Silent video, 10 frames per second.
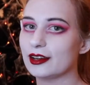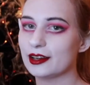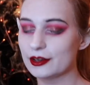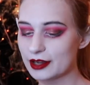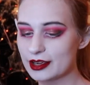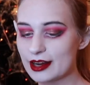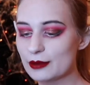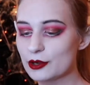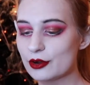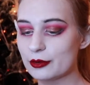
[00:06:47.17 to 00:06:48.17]
Okay, now
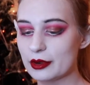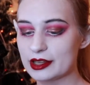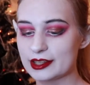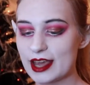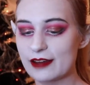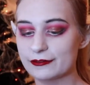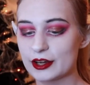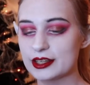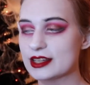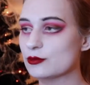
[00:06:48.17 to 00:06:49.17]
I'm going with Kat
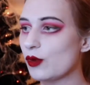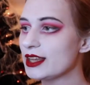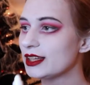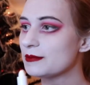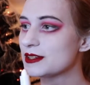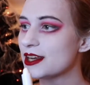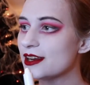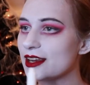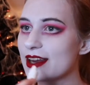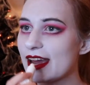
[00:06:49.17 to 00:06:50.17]
Von D's white
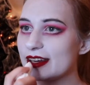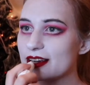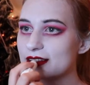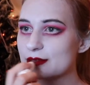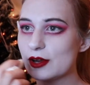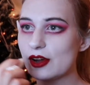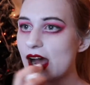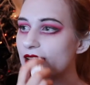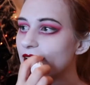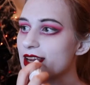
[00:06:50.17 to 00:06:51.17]
lipstick and adding a small
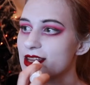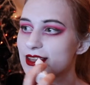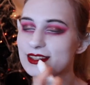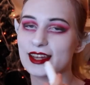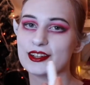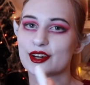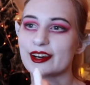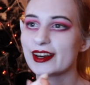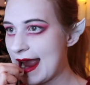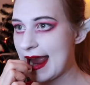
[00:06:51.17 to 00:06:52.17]
highlight in the
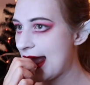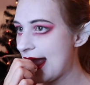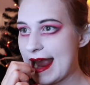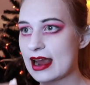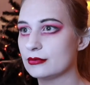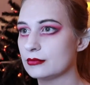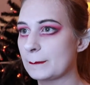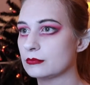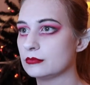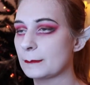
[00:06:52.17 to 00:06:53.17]
center.
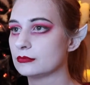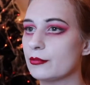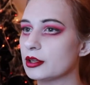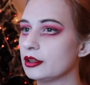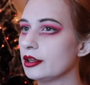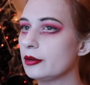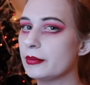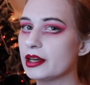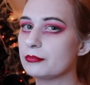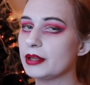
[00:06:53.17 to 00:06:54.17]
And with a little
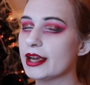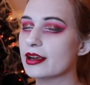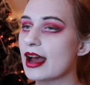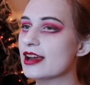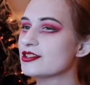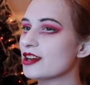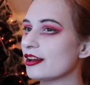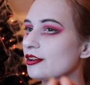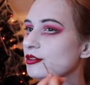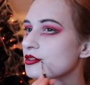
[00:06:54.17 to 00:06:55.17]
bit of black
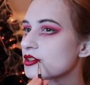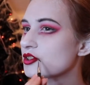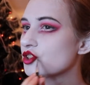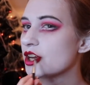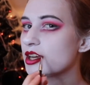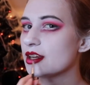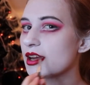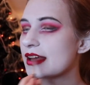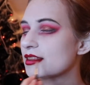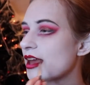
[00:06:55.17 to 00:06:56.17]
eyeshadow, just shade
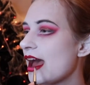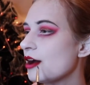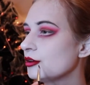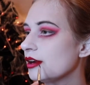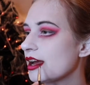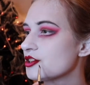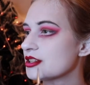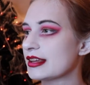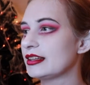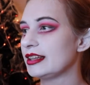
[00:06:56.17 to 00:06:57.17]
at the outer
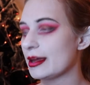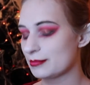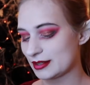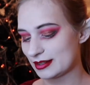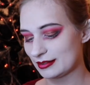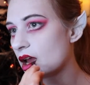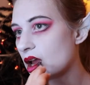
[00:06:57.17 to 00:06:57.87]
edges of the lips.